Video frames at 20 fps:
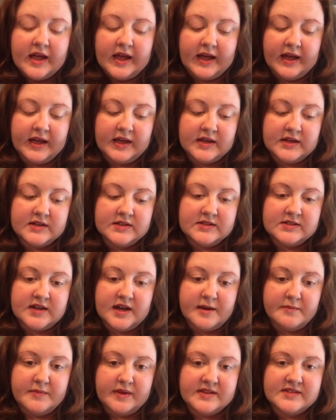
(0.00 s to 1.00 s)
And
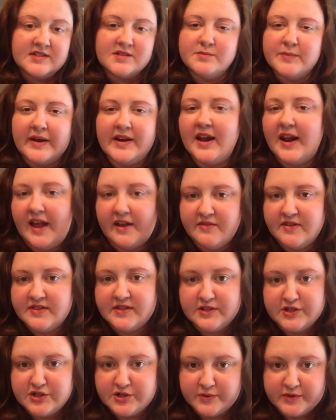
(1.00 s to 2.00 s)
it might not have
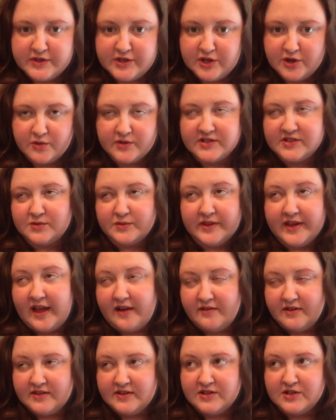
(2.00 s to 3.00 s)
anything to do with you. It doesn't really
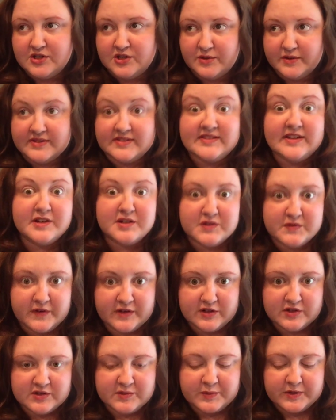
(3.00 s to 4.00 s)
have anything to do with sales
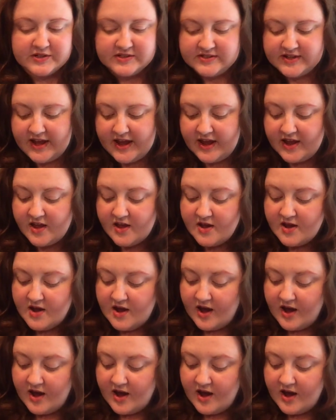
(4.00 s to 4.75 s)
funnels per se.